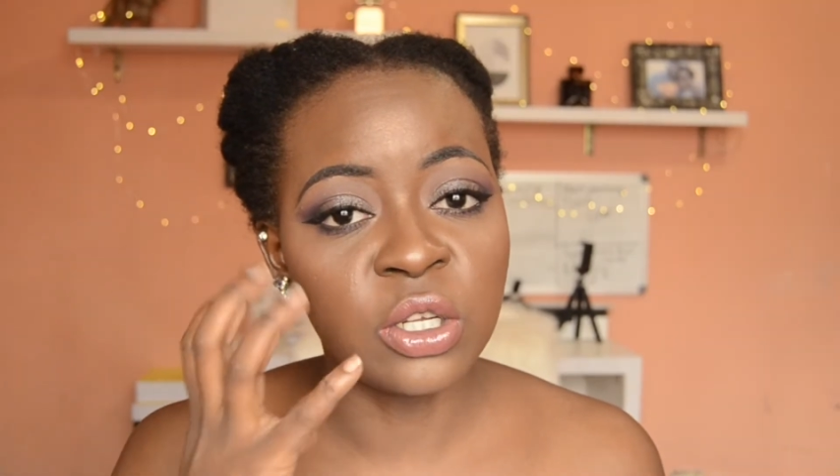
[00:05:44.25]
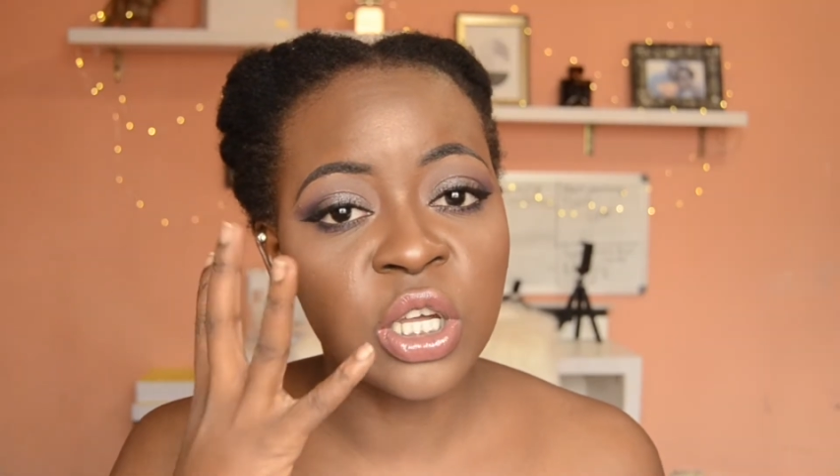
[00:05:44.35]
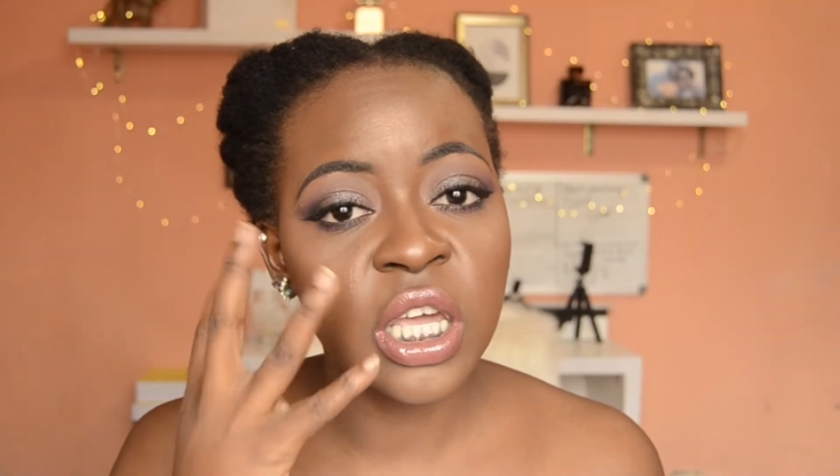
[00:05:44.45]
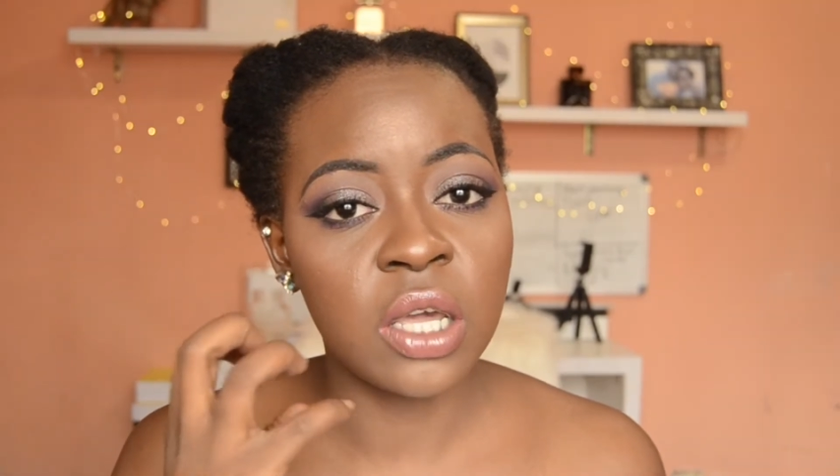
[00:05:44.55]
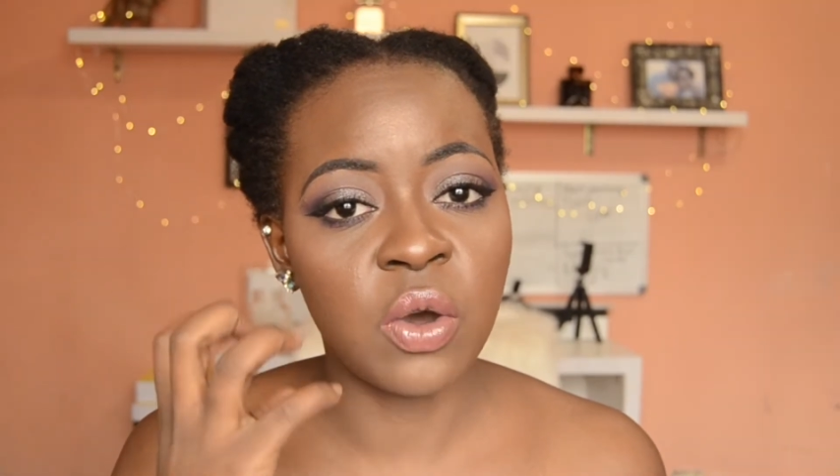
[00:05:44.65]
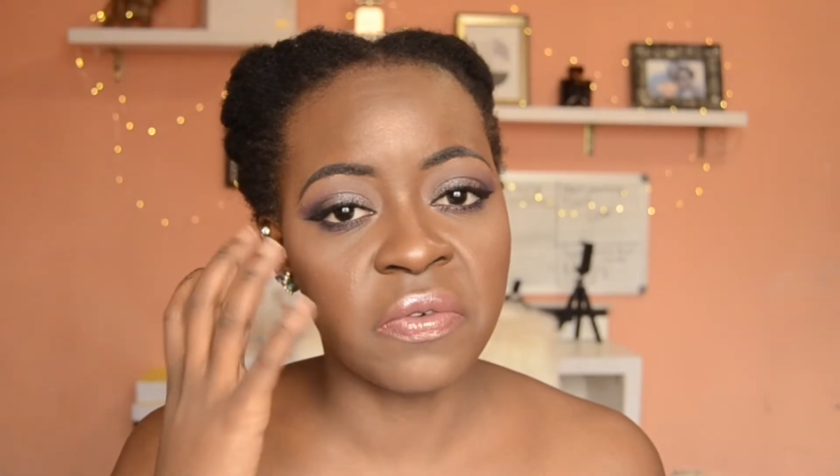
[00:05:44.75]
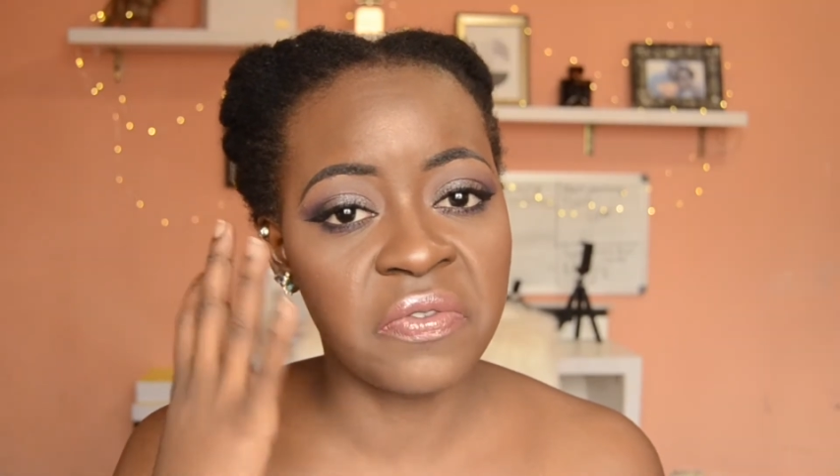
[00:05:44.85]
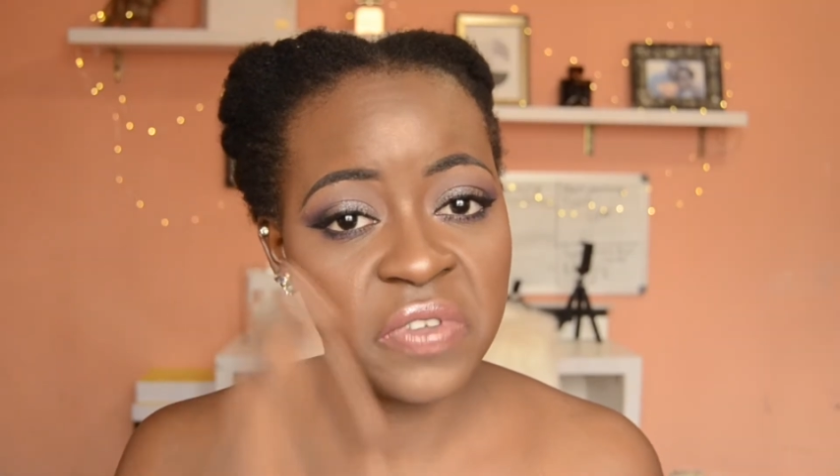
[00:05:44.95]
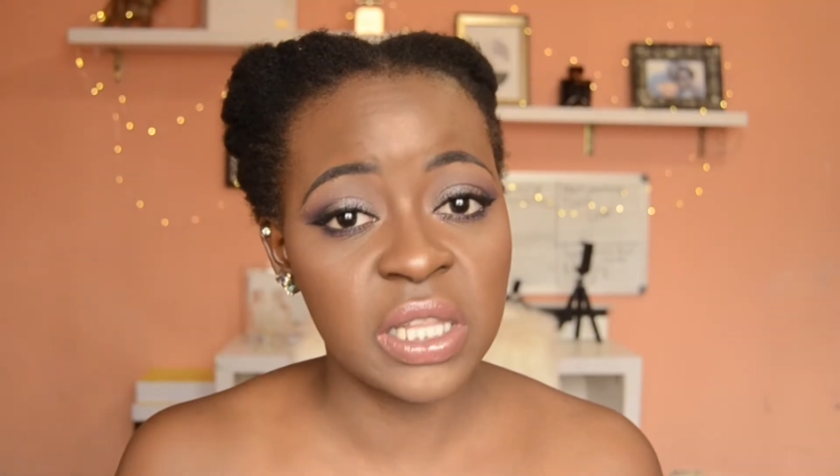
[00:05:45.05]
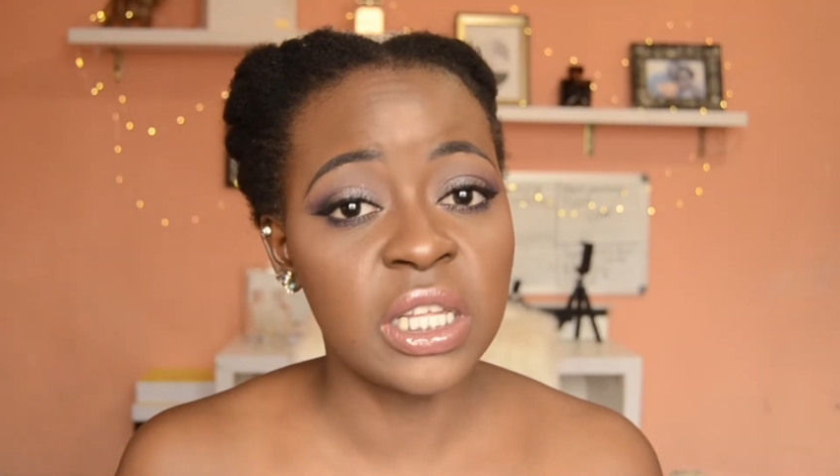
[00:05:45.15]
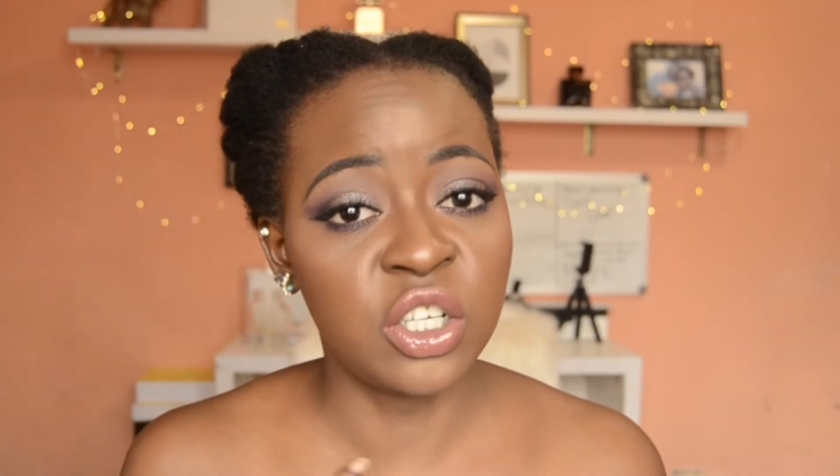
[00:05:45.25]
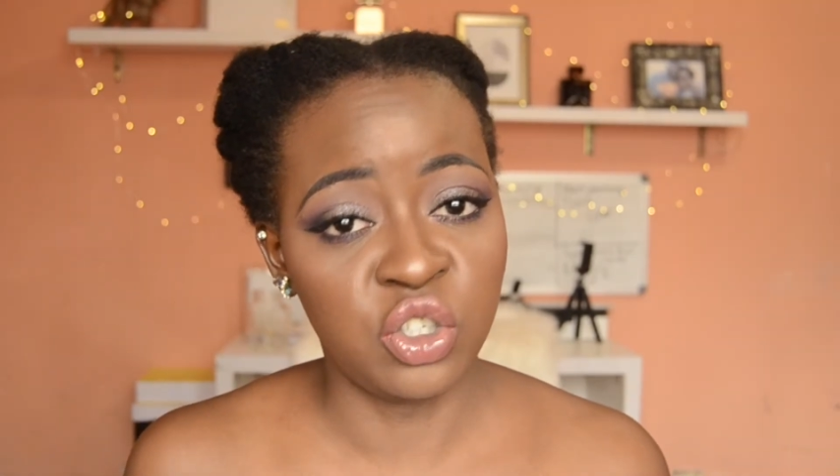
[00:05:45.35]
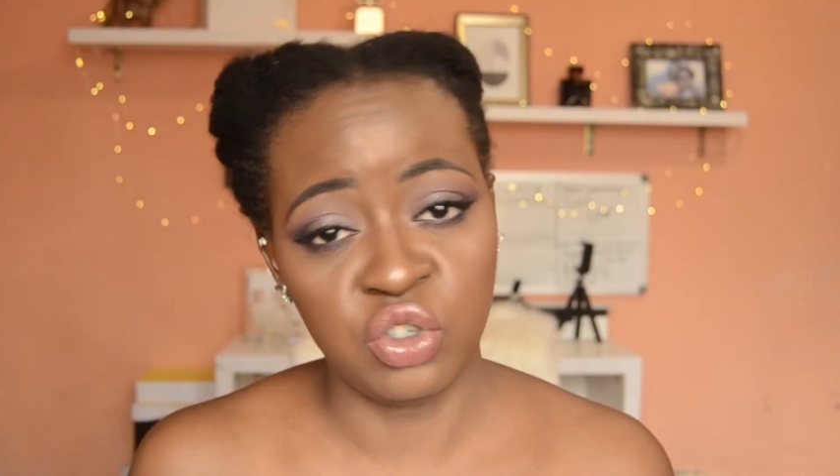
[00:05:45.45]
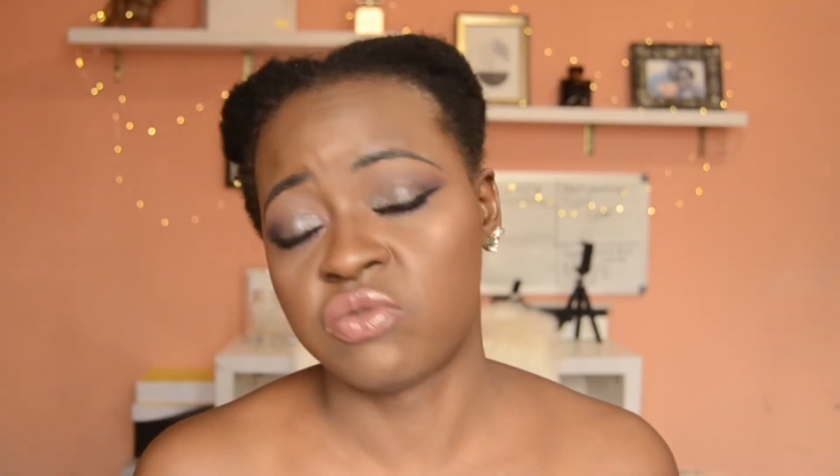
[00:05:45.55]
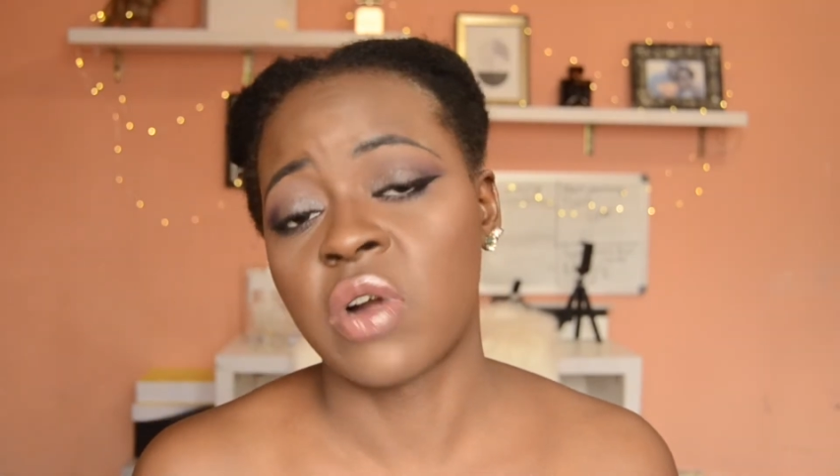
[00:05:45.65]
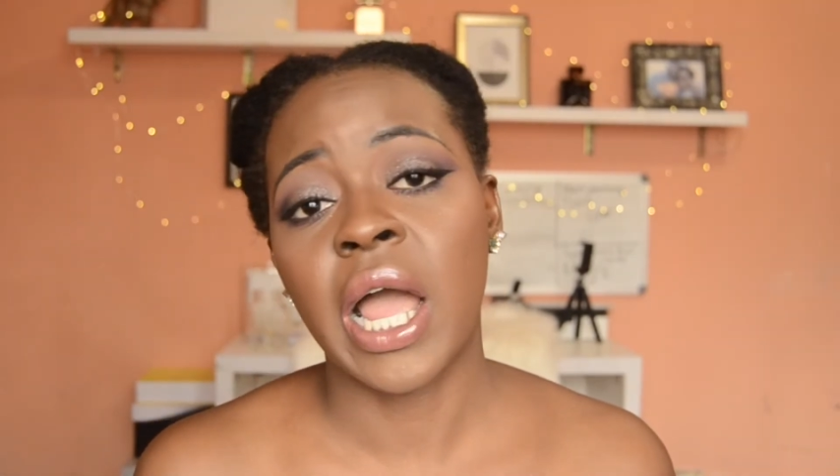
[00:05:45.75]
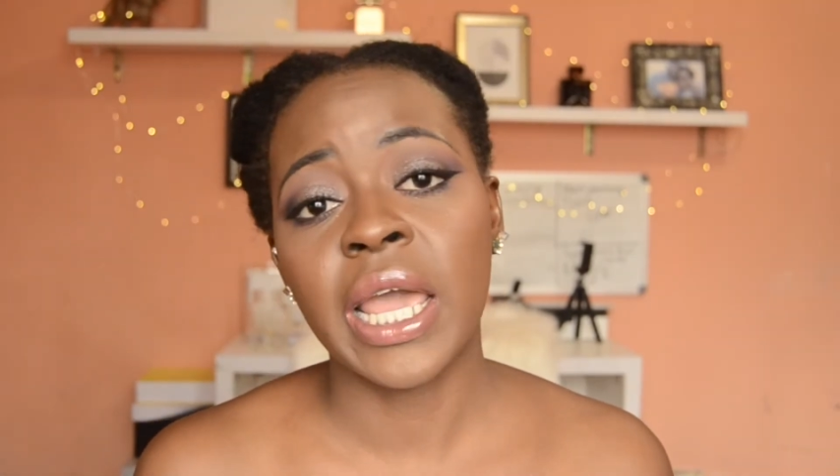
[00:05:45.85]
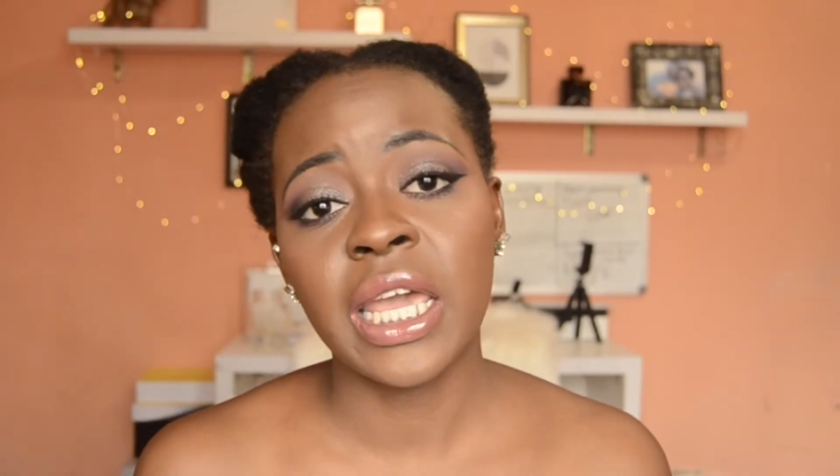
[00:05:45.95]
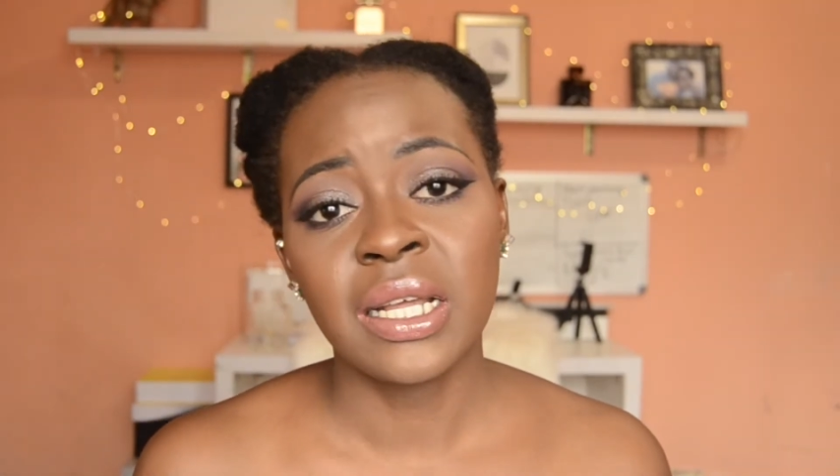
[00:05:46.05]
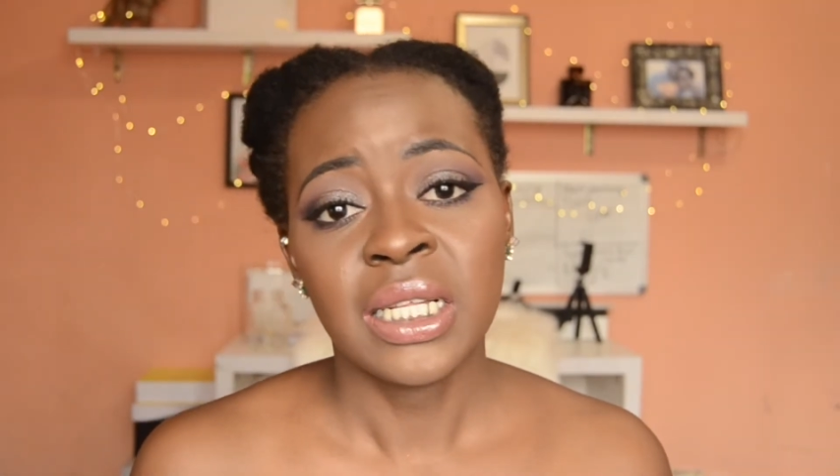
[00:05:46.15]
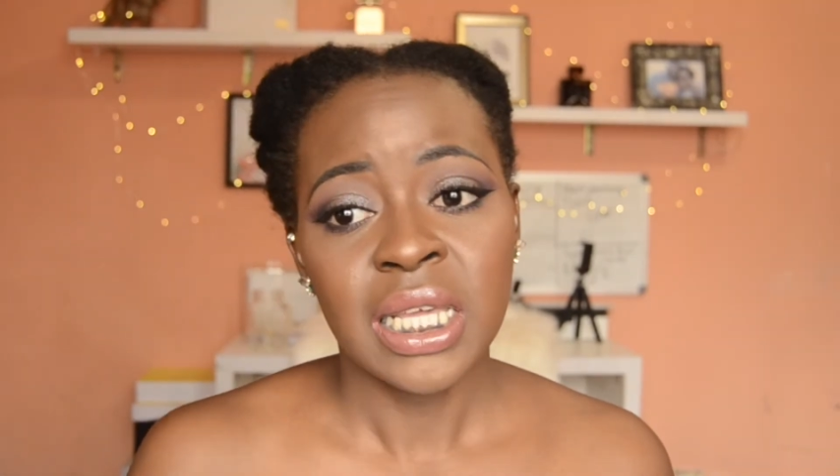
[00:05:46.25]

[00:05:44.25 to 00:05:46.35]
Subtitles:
looking or feeling dry.